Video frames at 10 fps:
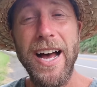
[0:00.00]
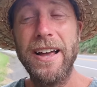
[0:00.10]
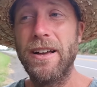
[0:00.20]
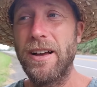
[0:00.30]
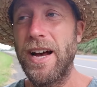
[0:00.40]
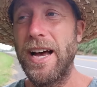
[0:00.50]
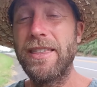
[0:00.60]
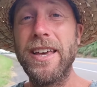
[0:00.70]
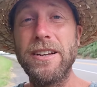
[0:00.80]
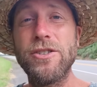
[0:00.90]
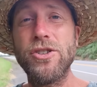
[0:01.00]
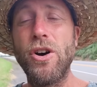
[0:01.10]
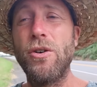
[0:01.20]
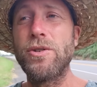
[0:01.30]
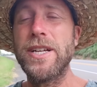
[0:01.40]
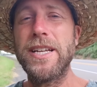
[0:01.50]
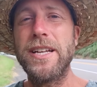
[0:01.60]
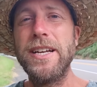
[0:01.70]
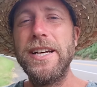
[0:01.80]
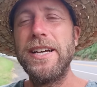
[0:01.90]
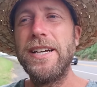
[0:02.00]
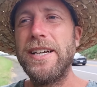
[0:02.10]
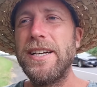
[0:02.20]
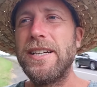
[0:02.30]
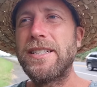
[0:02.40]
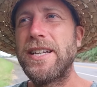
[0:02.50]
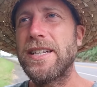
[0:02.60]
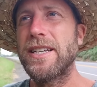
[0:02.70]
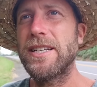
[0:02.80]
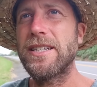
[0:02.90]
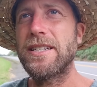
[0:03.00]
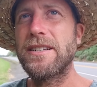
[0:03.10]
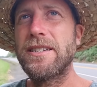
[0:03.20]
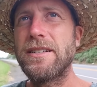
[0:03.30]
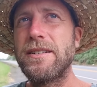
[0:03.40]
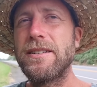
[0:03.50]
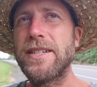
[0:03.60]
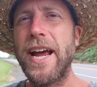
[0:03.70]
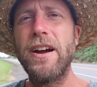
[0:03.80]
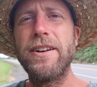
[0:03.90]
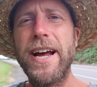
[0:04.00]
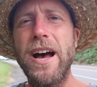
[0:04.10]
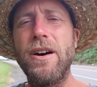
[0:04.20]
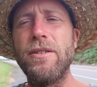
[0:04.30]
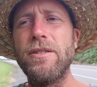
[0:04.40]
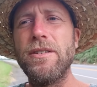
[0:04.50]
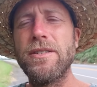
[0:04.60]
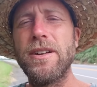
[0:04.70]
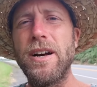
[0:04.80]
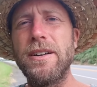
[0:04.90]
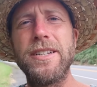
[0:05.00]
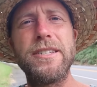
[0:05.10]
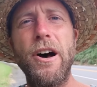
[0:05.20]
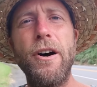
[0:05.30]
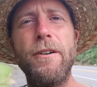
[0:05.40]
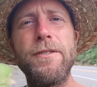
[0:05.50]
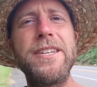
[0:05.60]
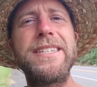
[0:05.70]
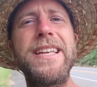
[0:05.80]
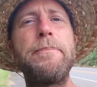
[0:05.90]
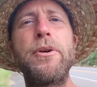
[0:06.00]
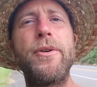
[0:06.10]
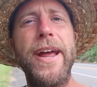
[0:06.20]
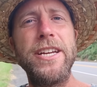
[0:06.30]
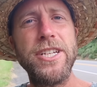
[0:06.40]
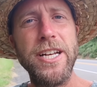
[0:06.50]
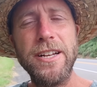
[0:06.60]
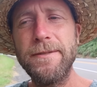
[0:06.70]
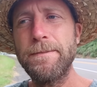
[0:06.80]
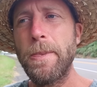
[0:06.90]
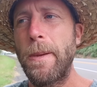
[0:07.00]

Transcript: I I think so. Does it does it tear down, uh, dissolve the separation?